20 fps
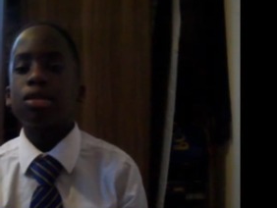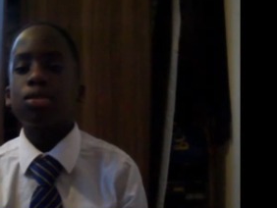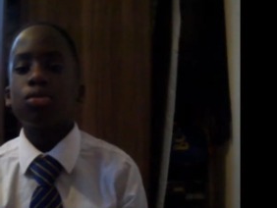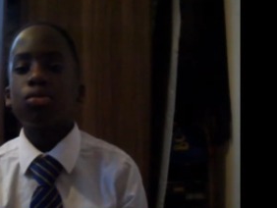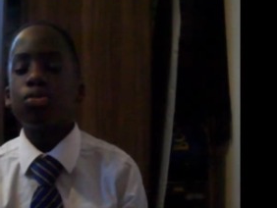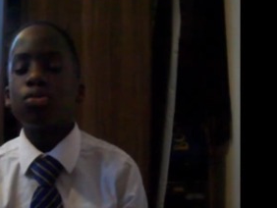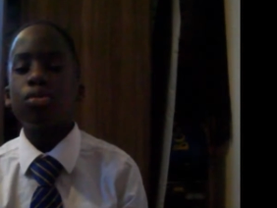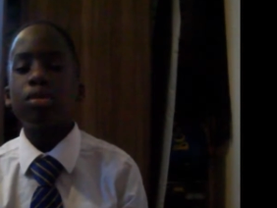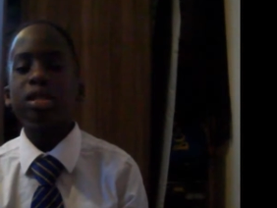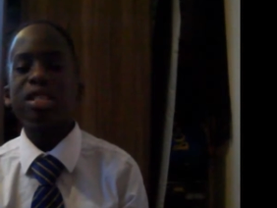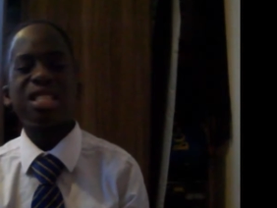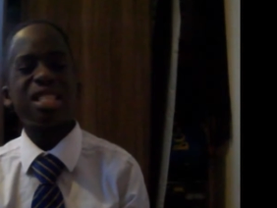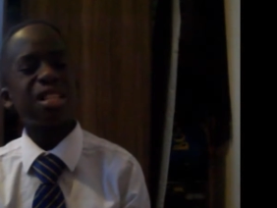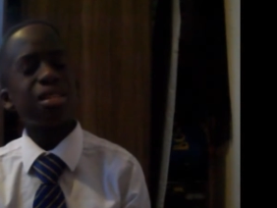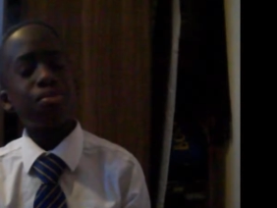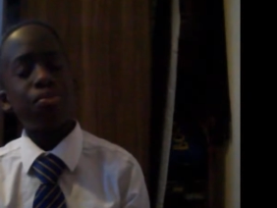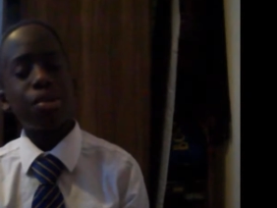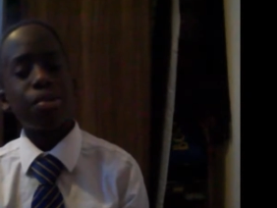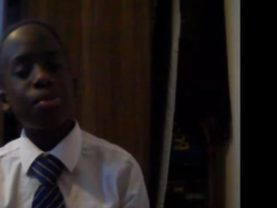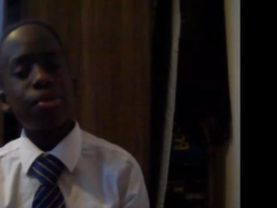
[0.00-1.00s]
school is
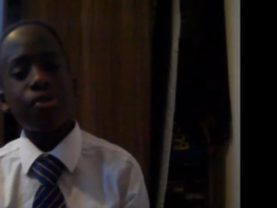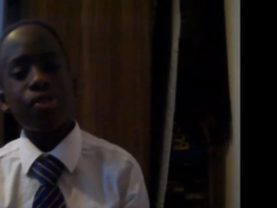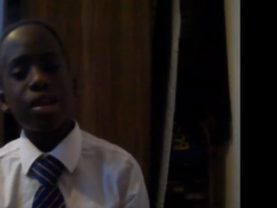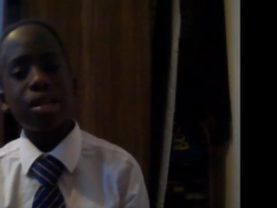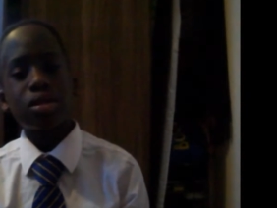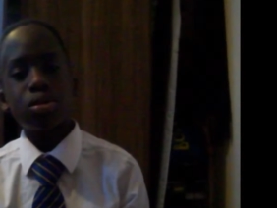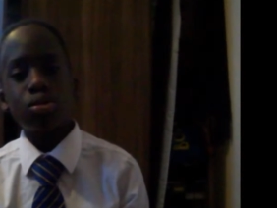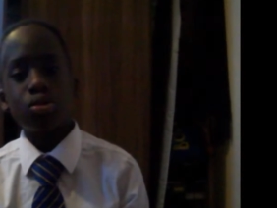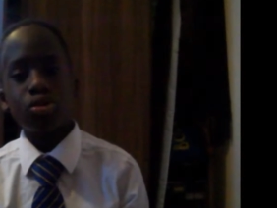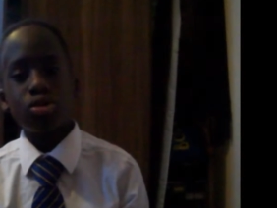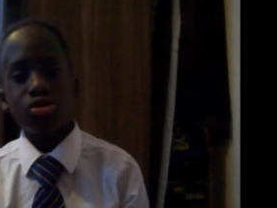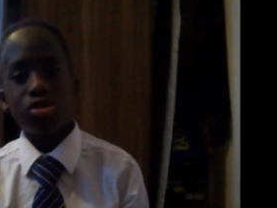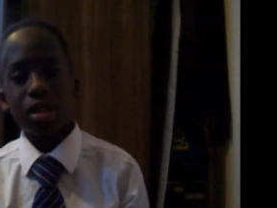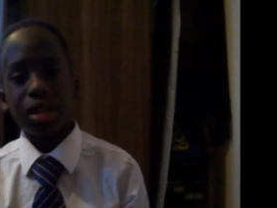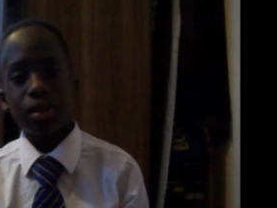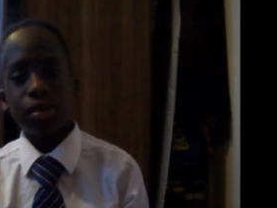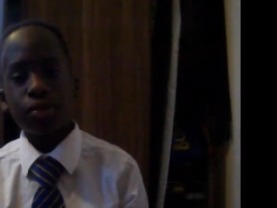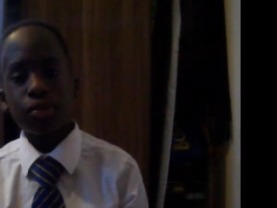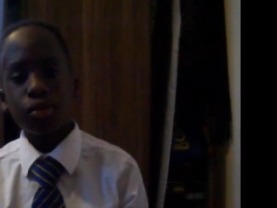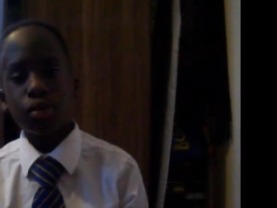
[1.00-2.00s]
people find school
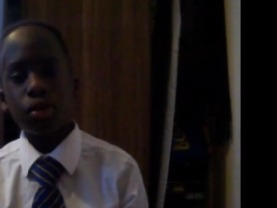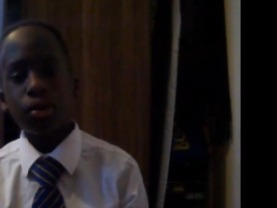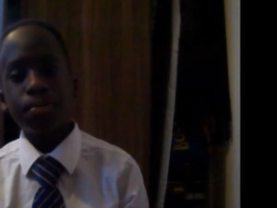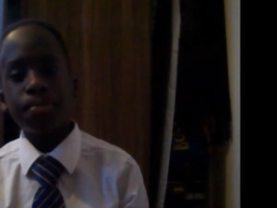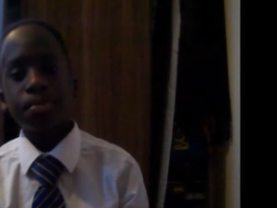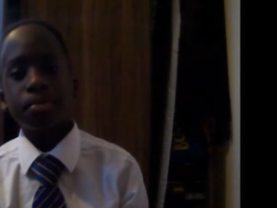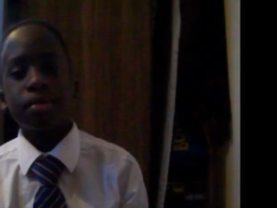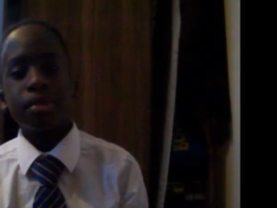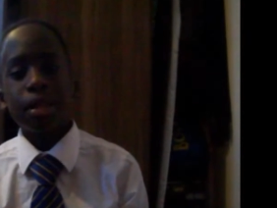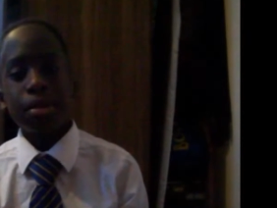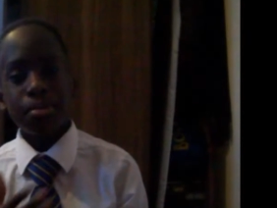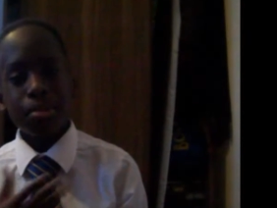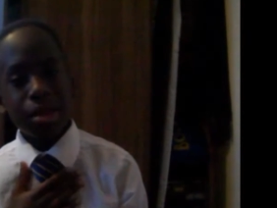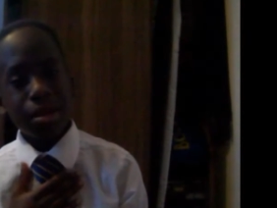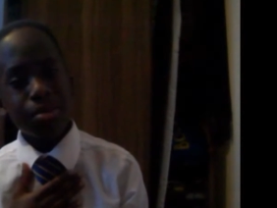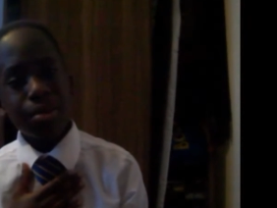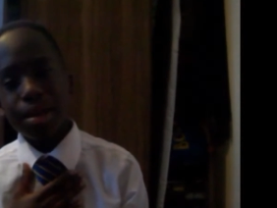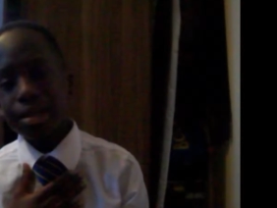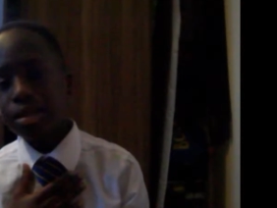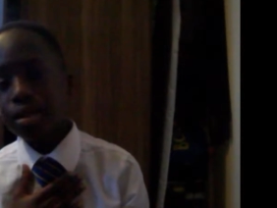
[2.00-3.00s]
stressful.
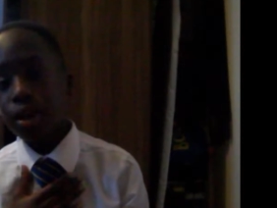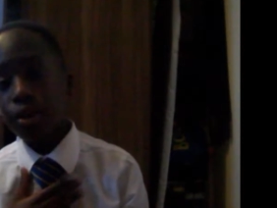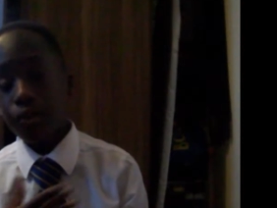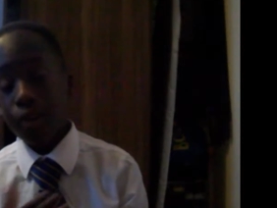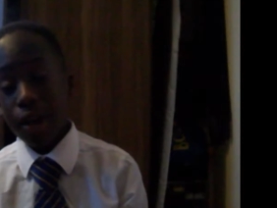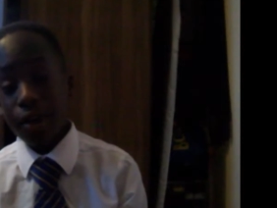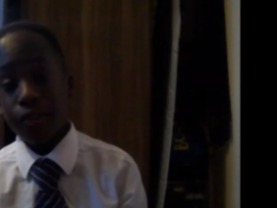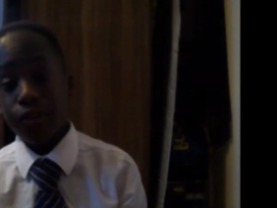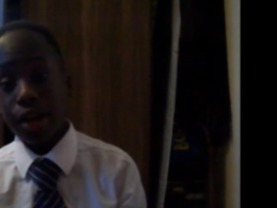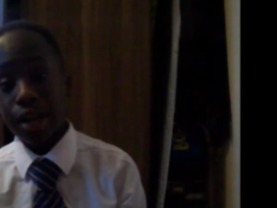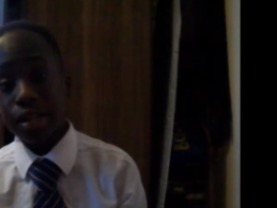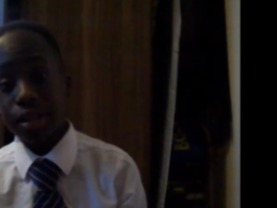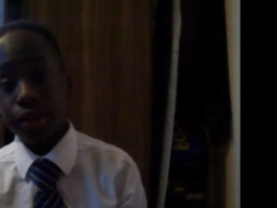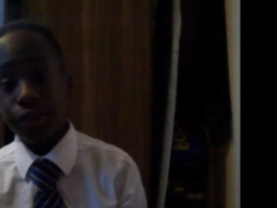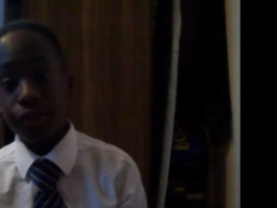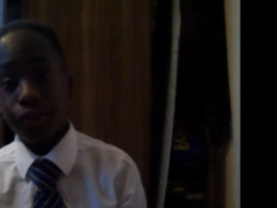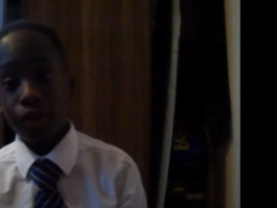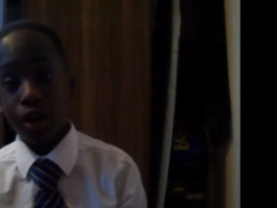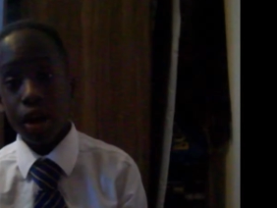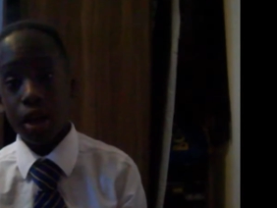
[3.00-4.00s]
Me myself, I find
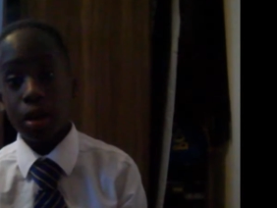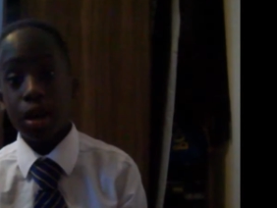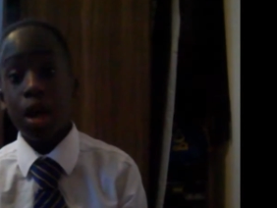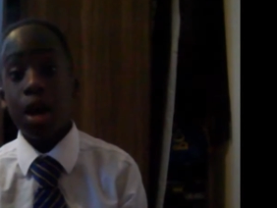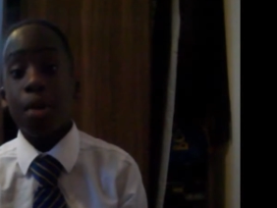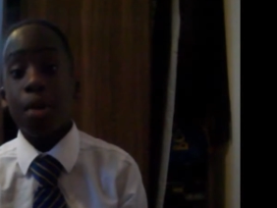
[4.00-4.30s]
it fun,